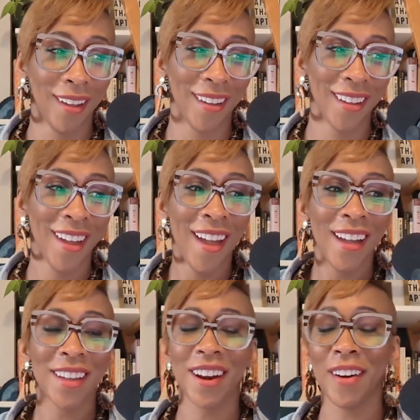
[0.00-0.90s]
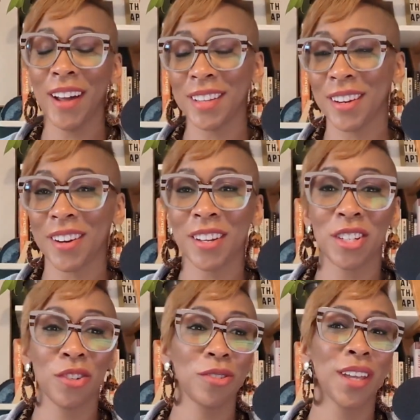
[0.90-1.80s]
And you're going to
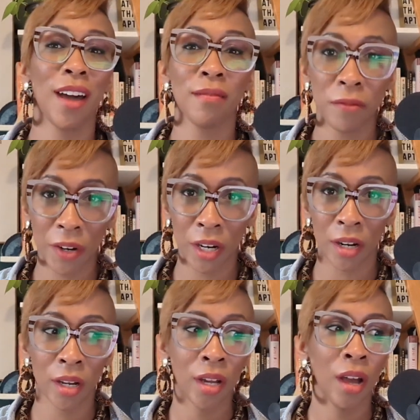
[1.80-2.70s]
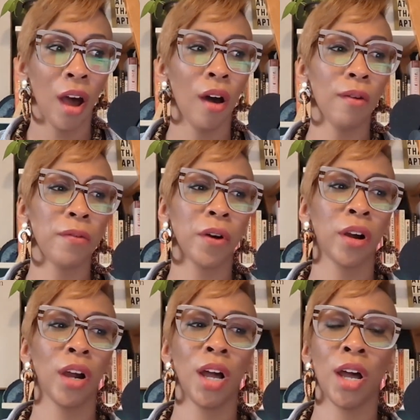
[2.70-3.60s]
choose comfort
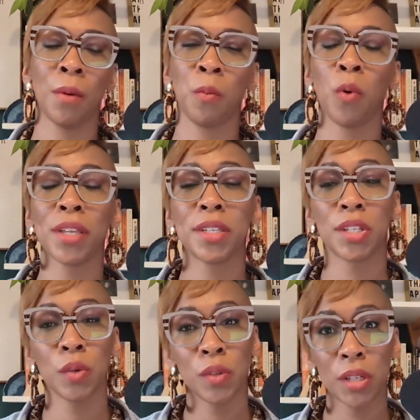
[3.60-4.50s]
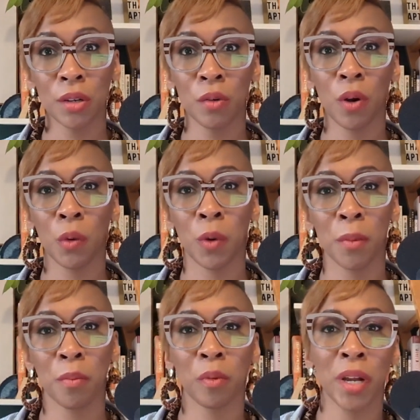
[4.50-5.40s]
over what suits you or
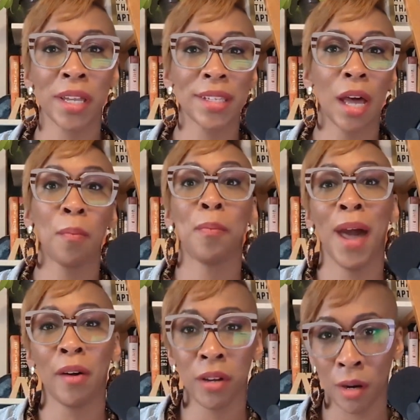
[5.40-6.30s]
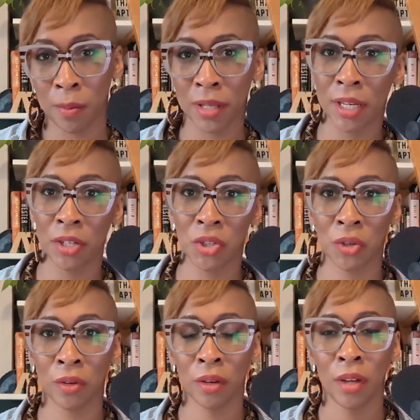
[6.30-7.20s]
what brings about your
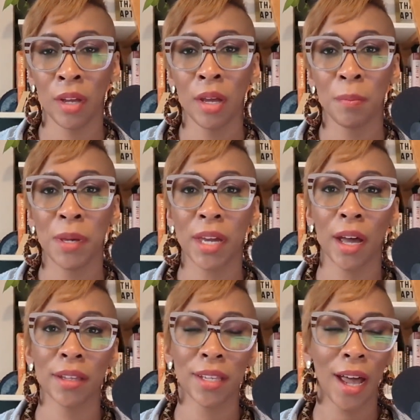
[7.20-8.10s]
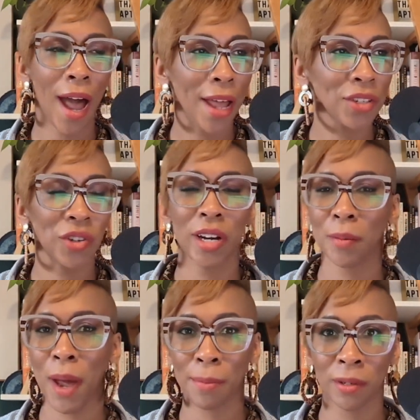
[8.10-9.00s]
potential. Because contrary
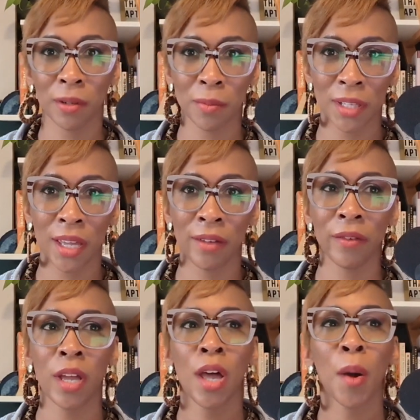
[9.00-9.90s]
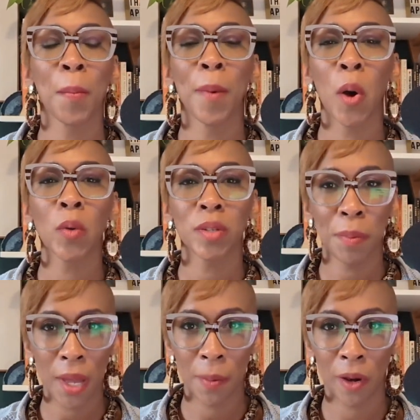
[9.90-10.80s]
to popular belief,
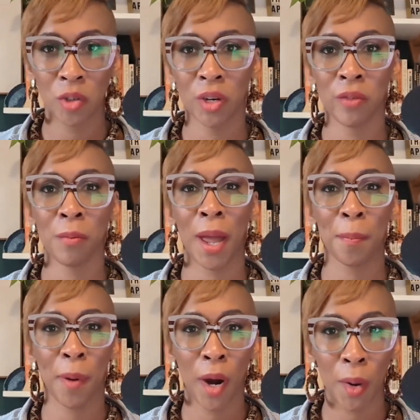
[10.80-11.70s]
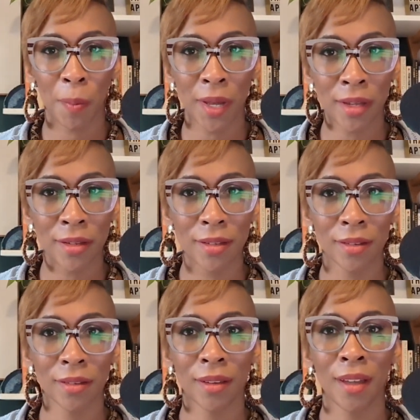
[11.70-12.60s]
most people are driven by
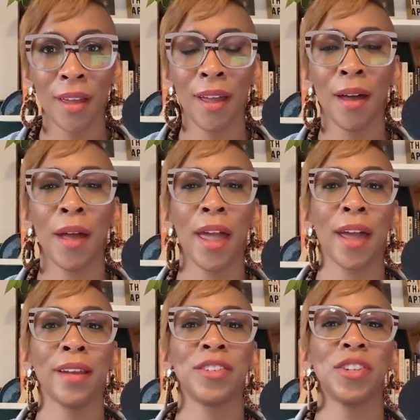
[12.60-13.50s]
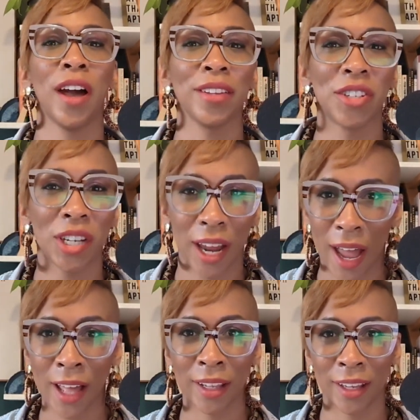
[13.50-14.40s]
purpose and a
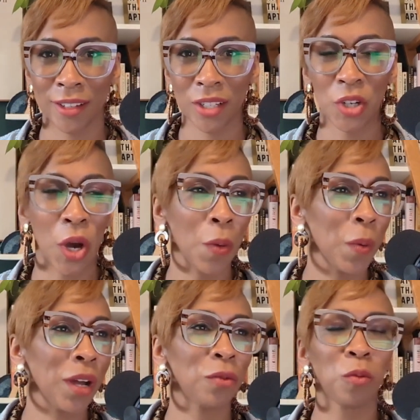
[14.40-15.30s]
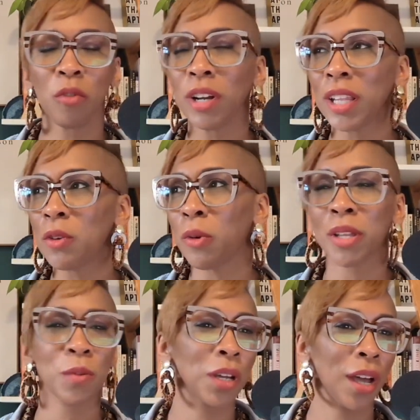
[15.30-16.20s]
challenge. No one really
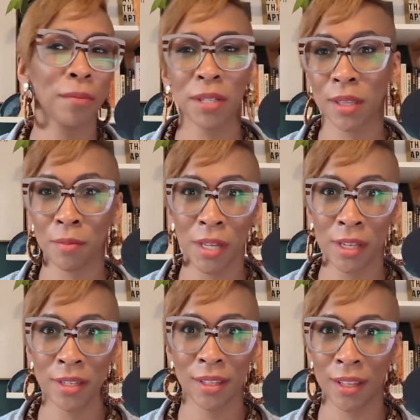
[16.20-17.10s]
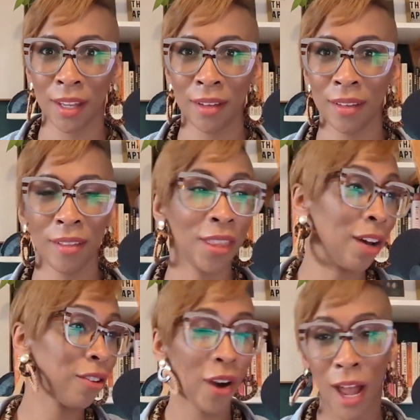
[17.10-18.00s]
wants what comes to them easily.
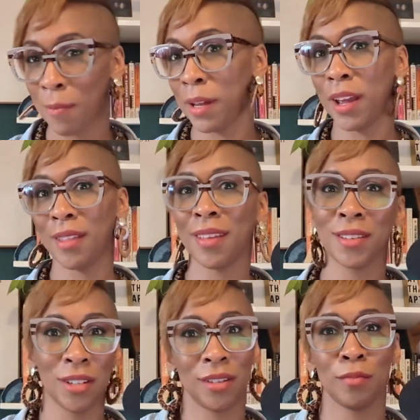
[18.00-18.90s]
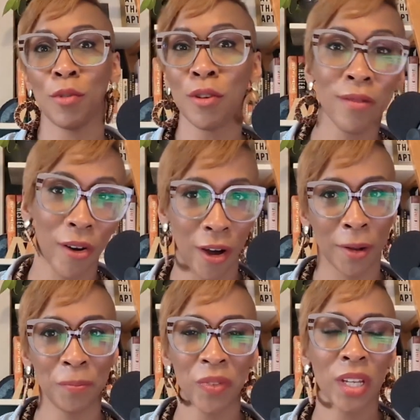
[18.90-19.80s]
They'll grab it and then just move
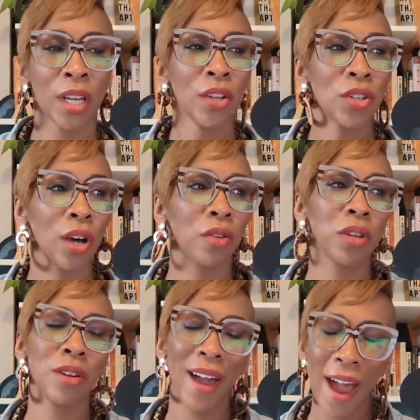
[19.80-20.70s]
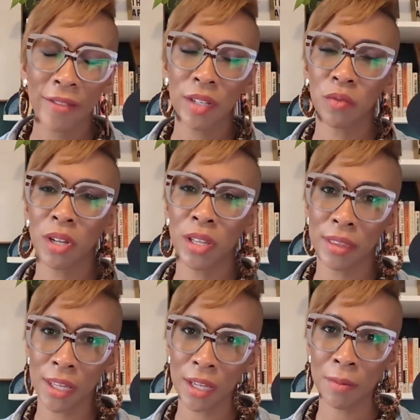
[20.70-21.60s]
on. So you have to really
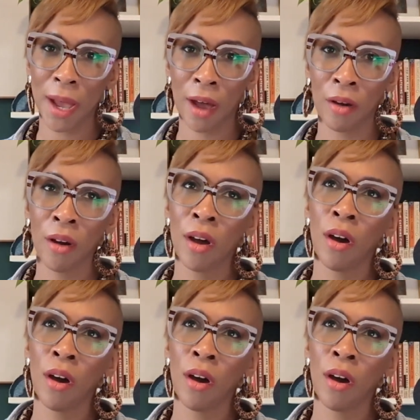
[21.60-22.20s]
think about